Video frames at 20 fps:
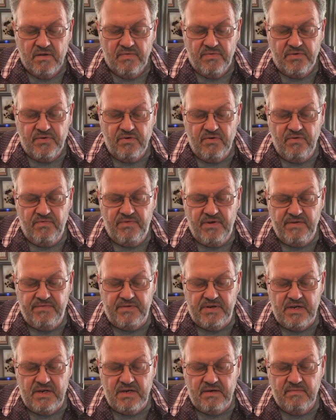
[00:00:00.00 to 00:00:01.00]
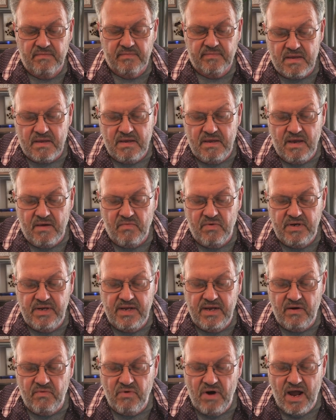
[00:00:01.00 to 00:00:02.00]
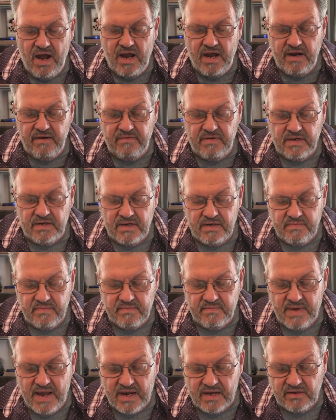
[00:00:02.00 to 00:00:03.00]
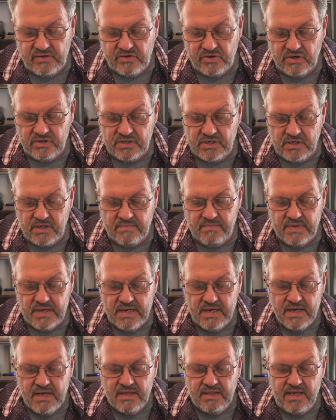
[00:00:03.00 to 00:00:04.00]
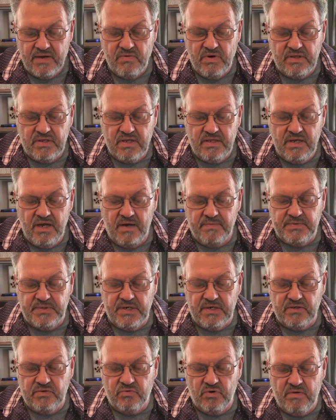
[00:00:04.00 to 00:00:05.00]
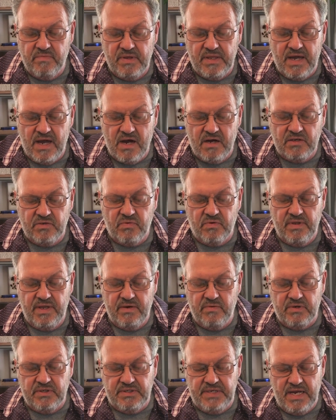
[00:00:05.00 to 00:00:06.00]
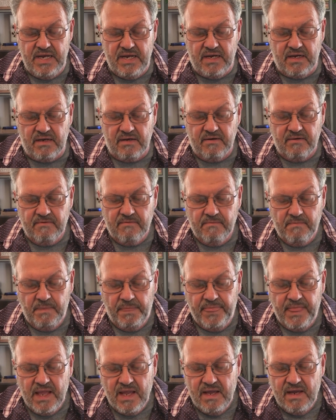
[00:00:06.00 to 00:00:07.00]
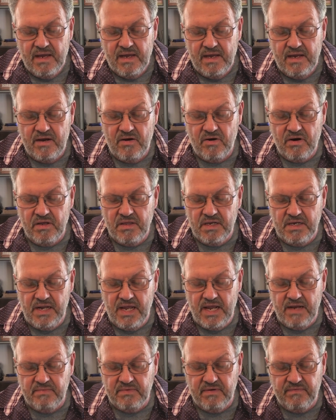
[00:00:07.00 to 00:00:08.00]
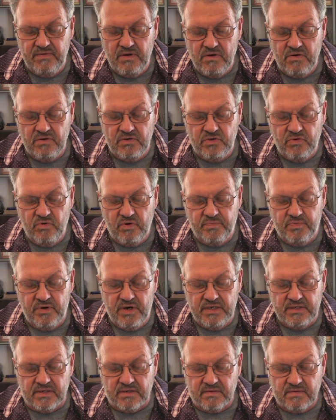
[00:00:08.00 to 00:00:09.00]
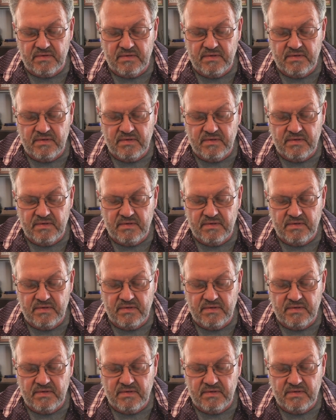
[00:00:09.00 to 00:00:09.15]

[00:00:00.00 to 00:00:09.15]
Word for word: through fifteen, yeah, when they arrived back in Jerusalem, they went to the upstairs room of the house where they were staying. Here are the names of those who were present: